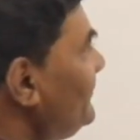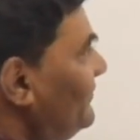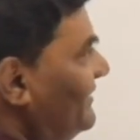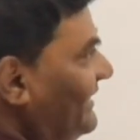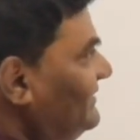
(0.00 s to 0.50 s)

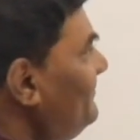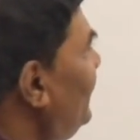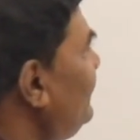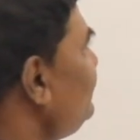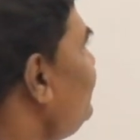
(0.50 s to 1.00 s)
So diagonal
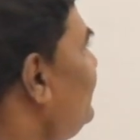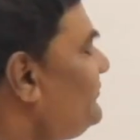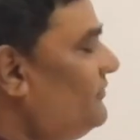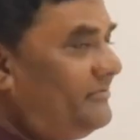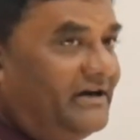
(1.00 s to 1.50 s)
matrix is a
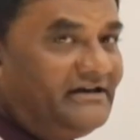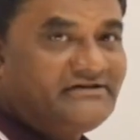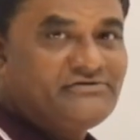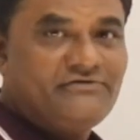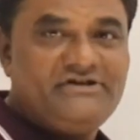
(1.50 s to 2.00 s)
square
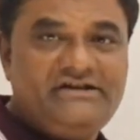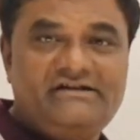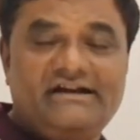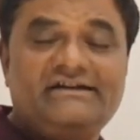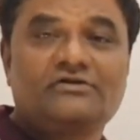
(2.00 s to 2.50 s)
matrix, so we
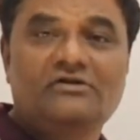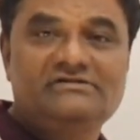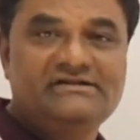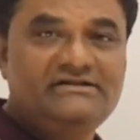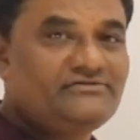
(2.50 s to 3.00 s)
need n
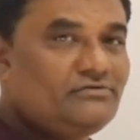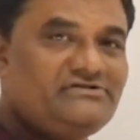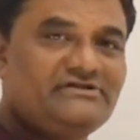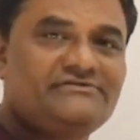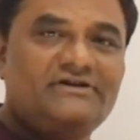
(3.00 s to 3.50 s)
cross n, so
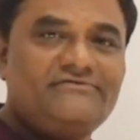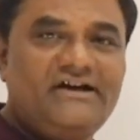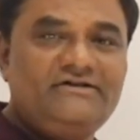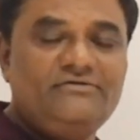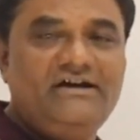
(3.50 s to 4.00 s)
just one
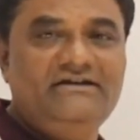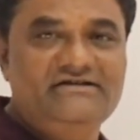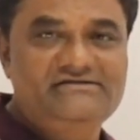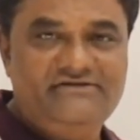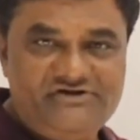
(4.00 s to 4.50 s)
value n
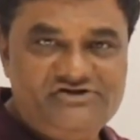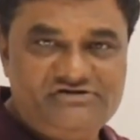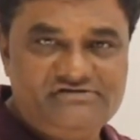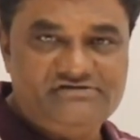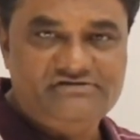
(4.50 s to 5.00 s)
is
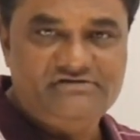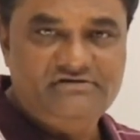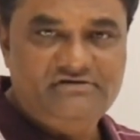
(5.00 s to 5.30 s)
sufficient.